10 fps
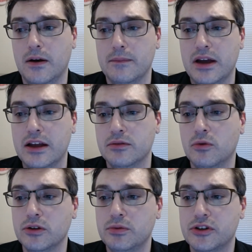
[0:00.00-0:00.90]
And
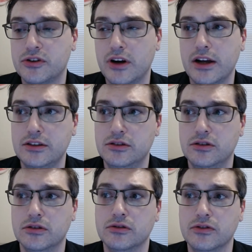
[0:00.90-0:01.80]
what we're trying to
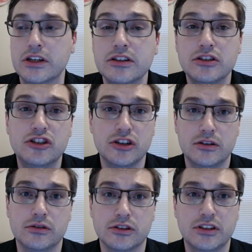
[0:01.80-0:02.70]
do in the
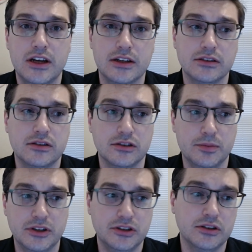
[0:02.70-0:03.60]
general sense,
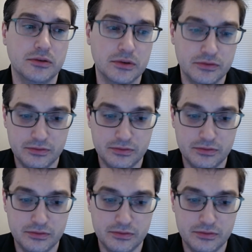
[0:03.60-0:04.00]
especially with